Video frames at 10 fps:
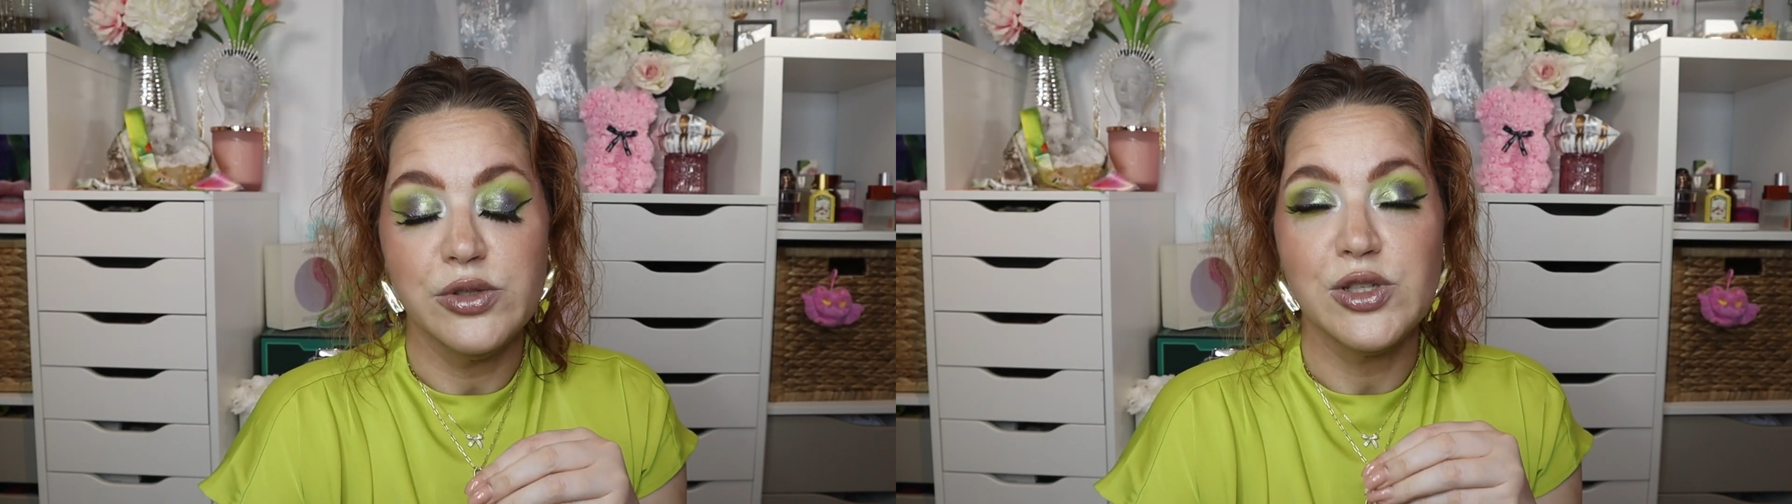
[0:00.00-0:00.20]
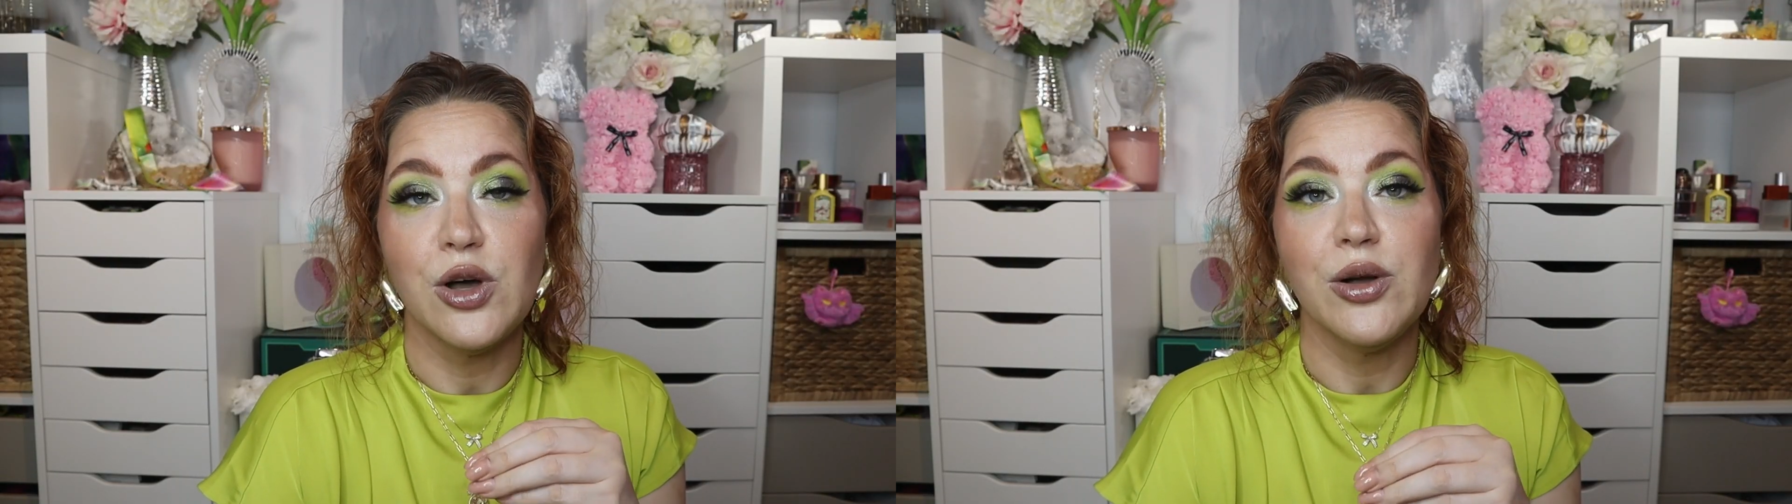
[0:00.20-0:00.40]

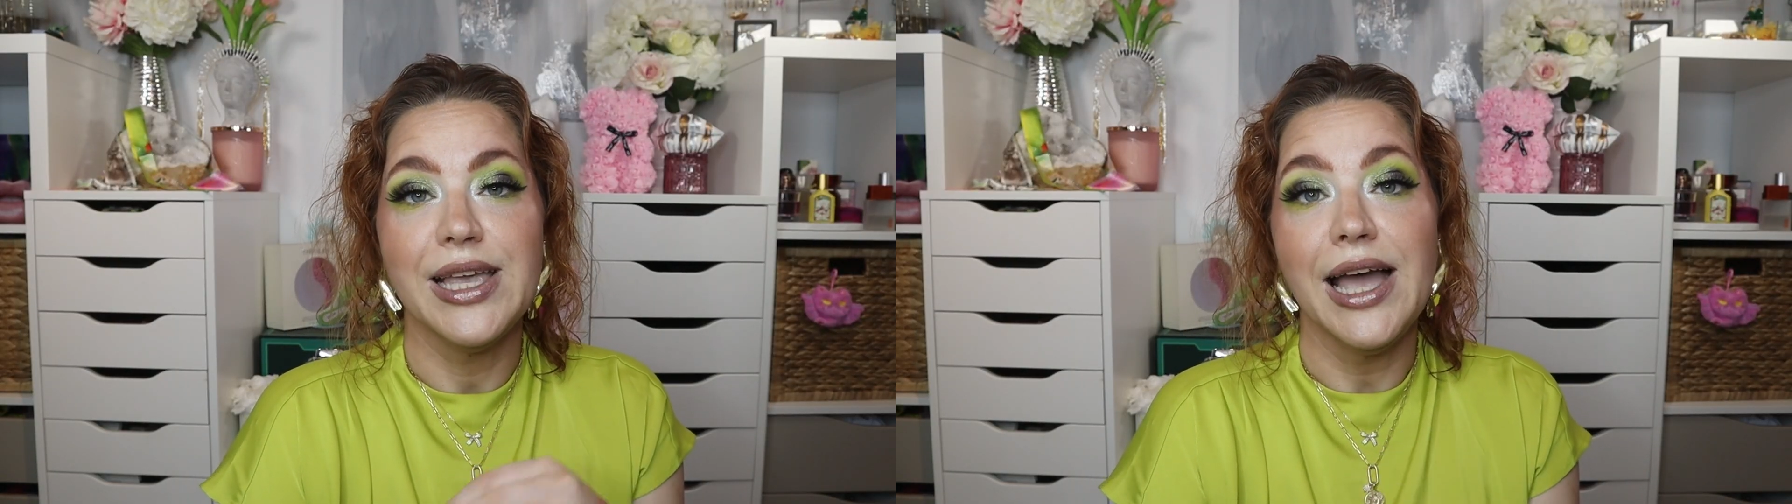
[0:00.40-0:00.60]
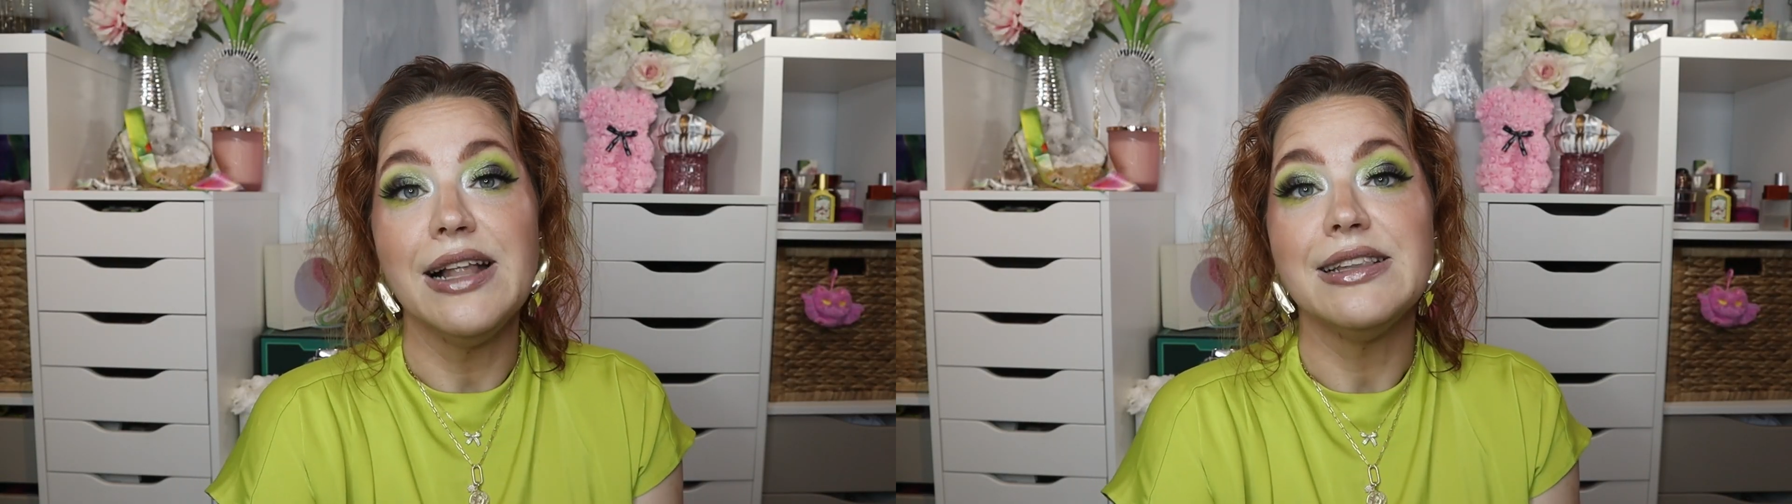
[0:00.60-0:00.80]
So
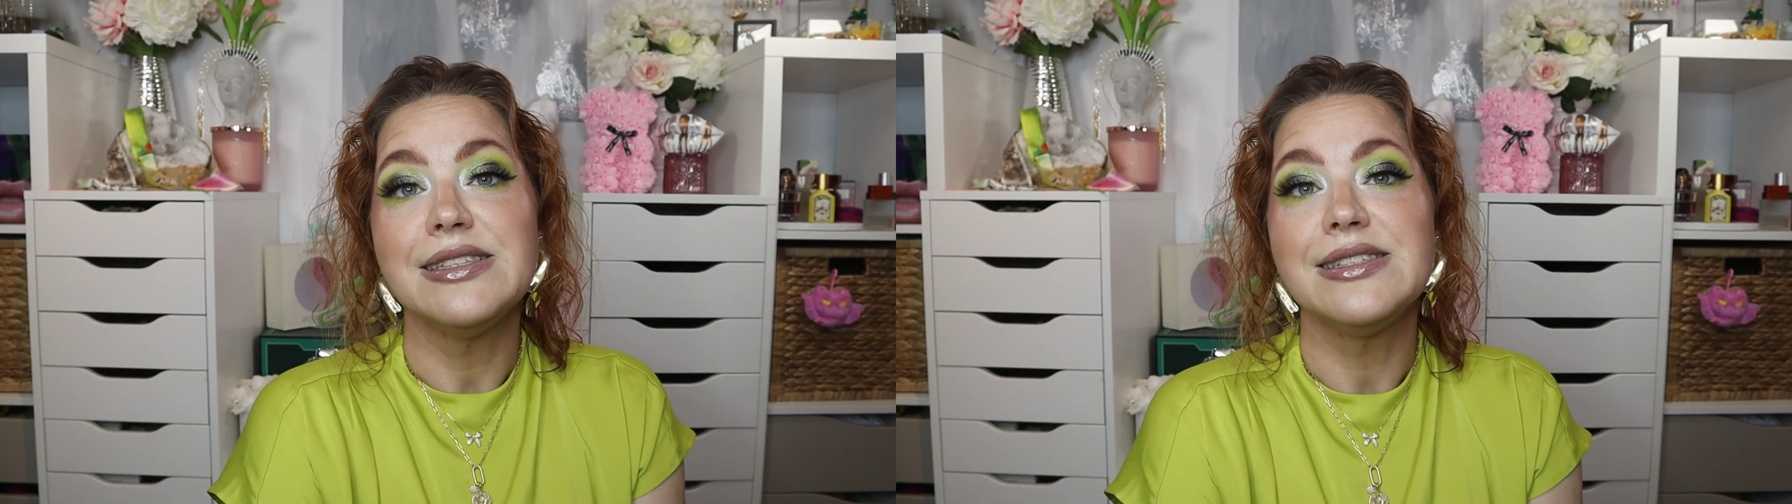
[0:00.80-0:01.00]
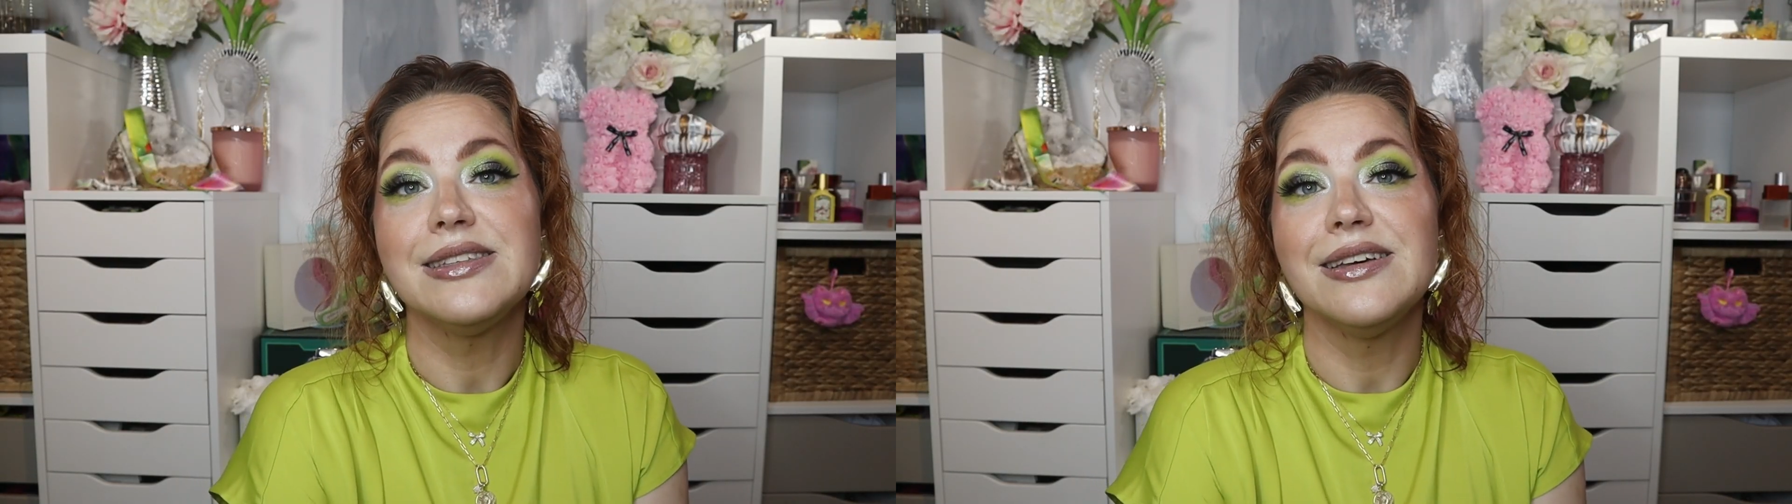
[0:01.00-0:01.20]
yeah,
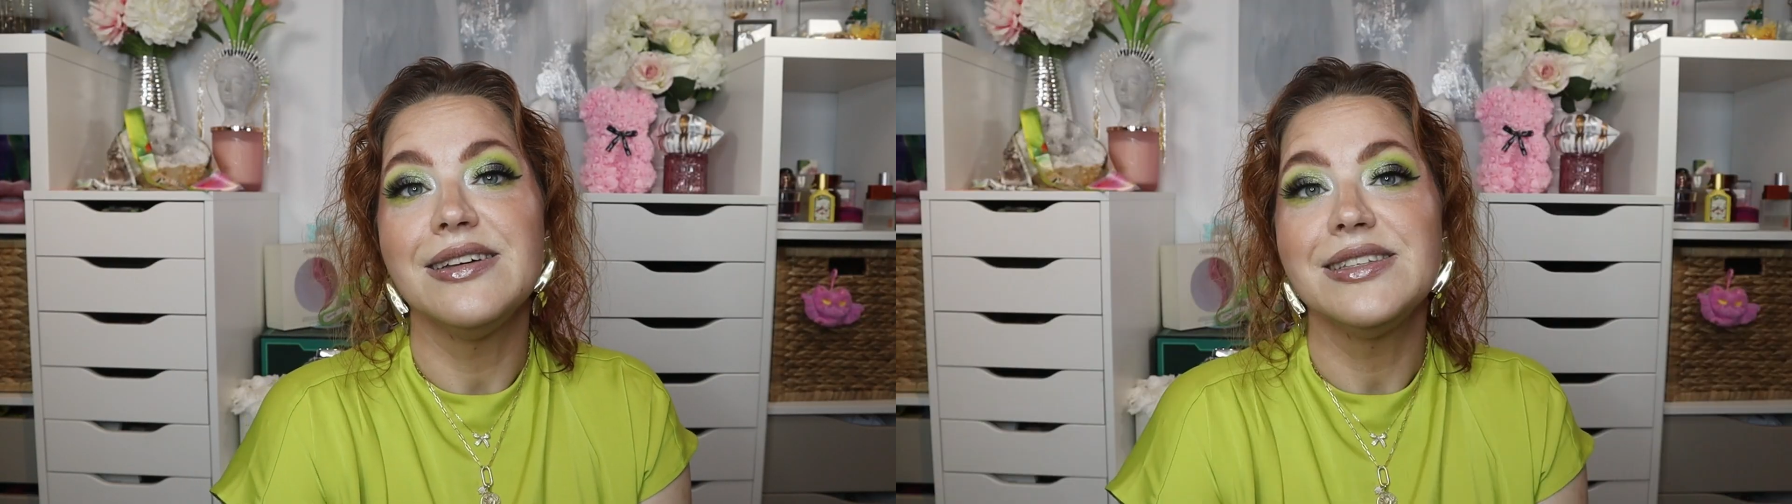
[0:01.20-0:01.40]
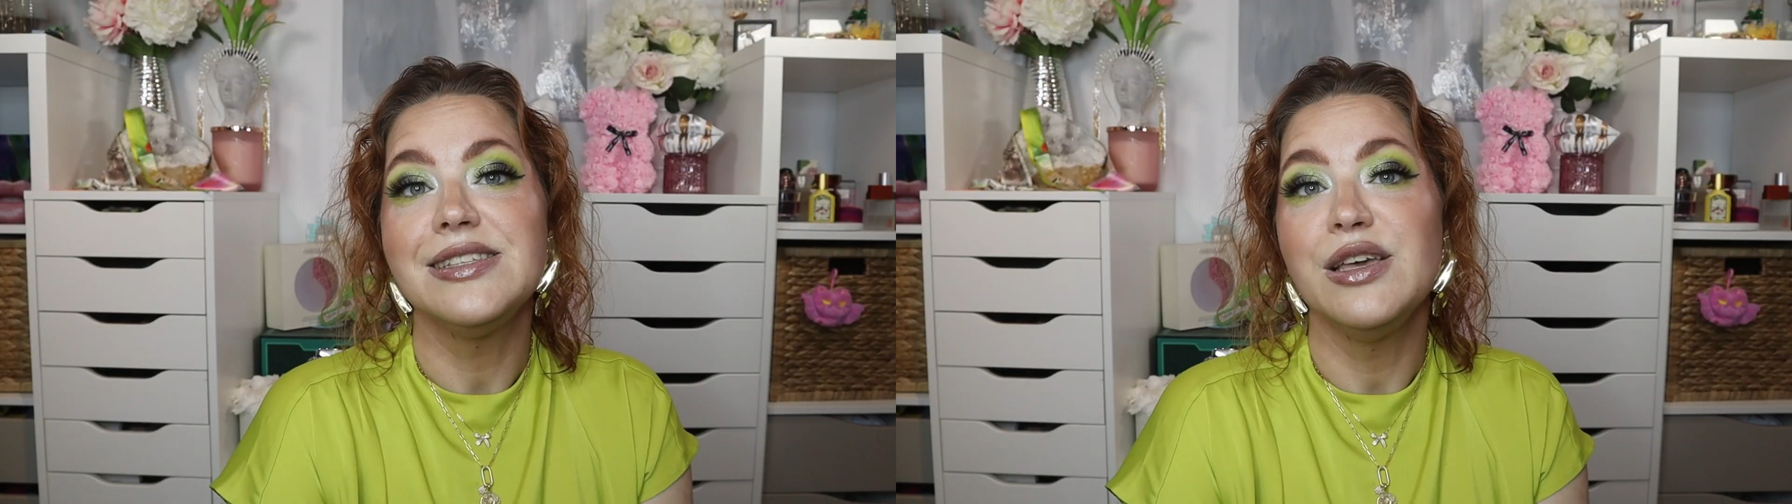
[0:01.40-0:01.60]
let's
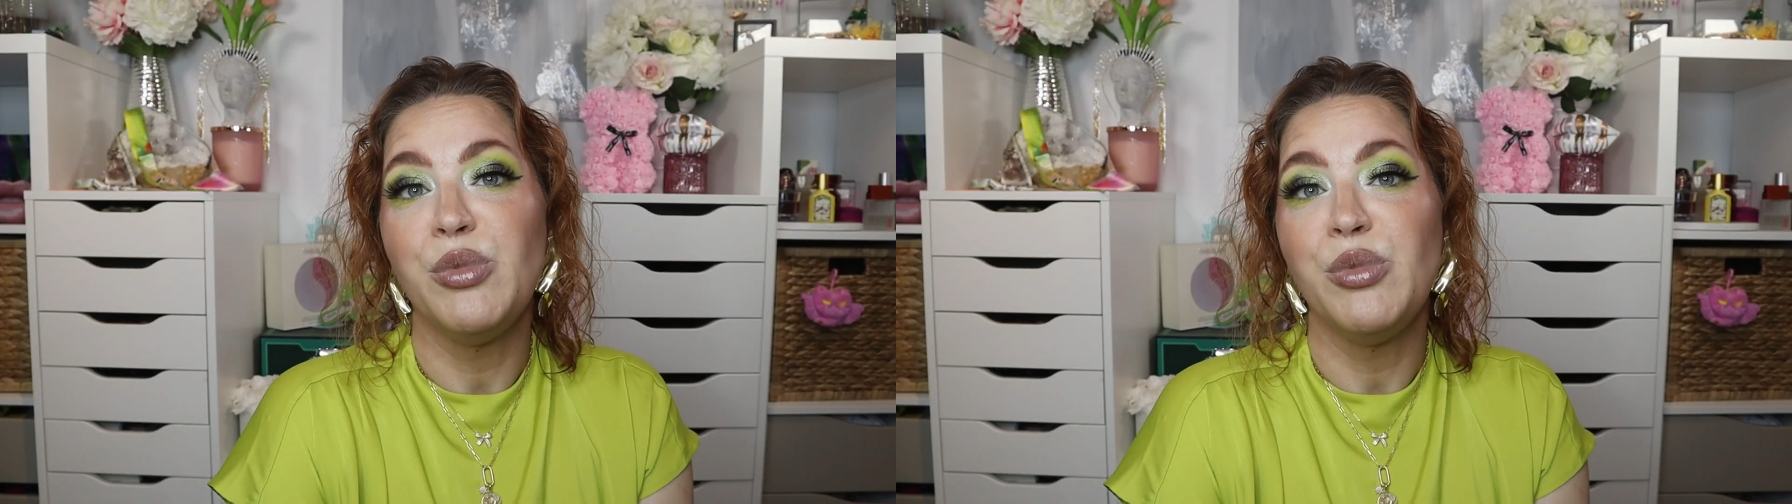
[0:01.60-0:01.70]
see